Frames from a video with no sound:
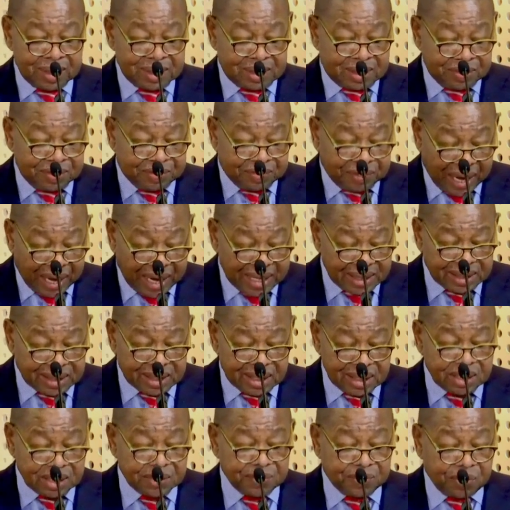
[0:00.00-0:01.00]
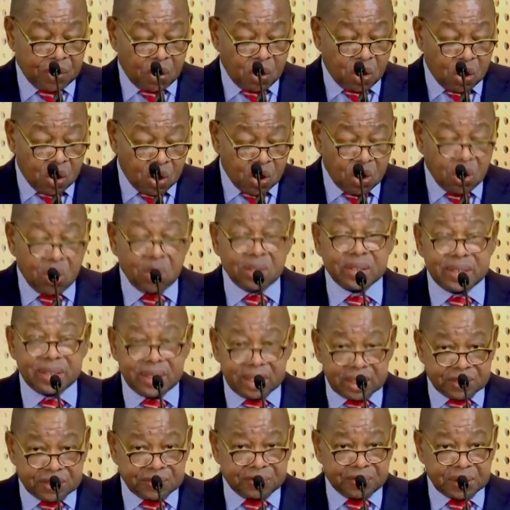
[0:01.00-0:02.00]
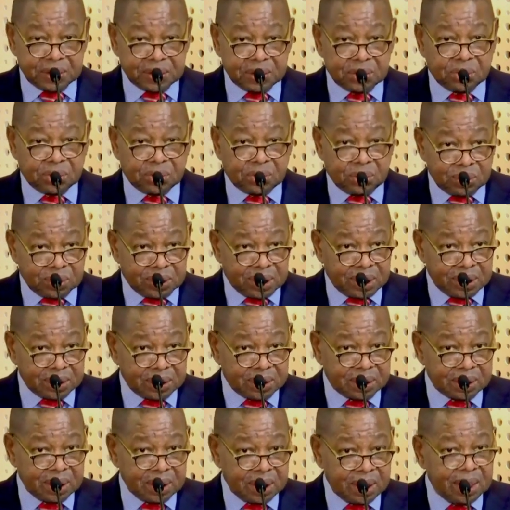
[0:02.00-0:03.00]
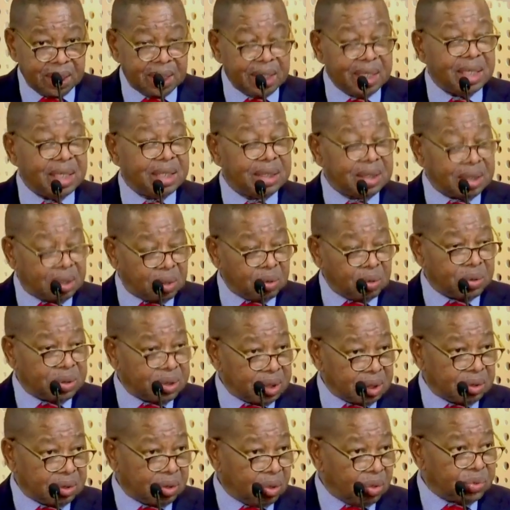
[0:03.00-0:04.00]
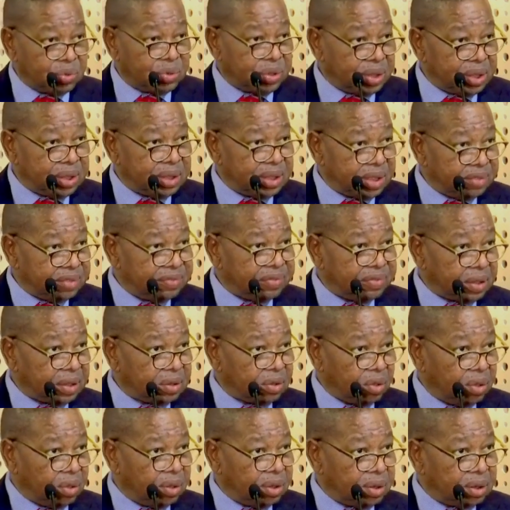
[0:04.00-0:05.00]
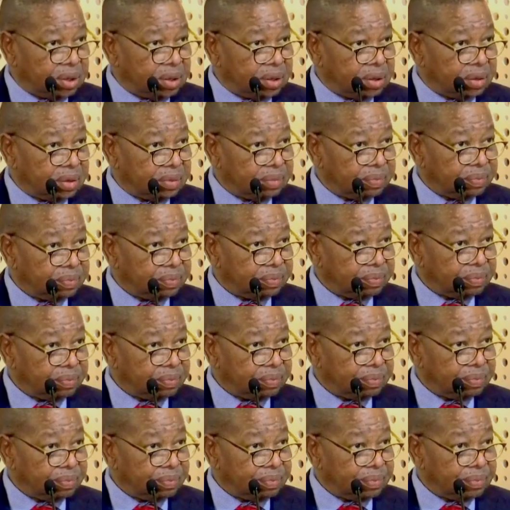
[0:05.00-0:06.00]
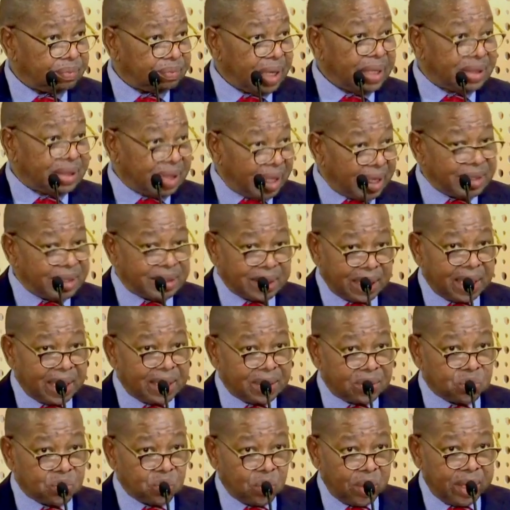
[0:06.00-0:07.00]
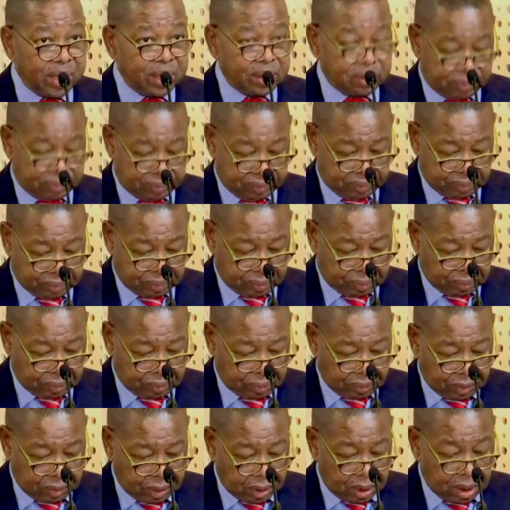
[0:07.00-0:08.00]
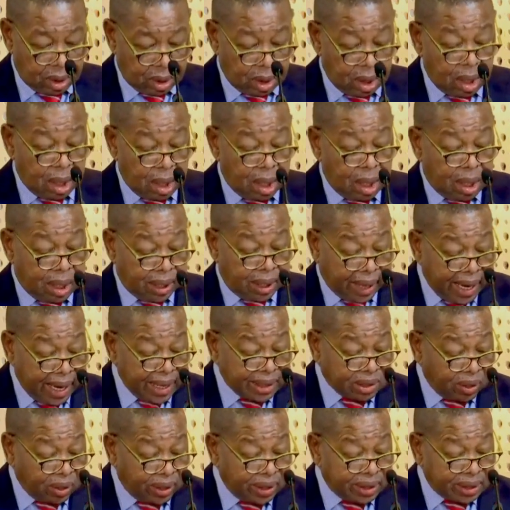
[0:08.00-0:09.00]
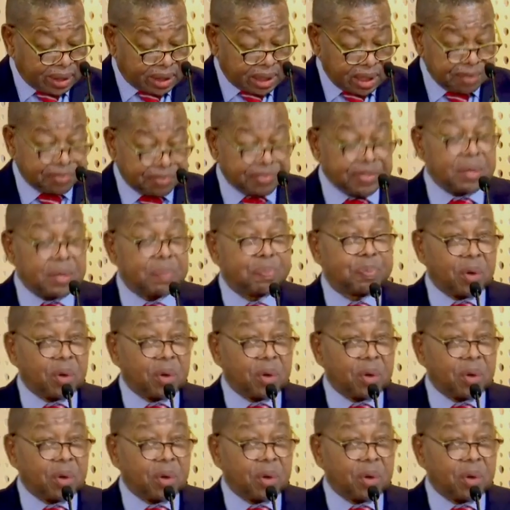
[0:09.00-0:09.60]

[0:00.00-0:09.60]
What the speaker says: devices for all NSFAS students, including those in TVET colleges, and data as well. Radio and TV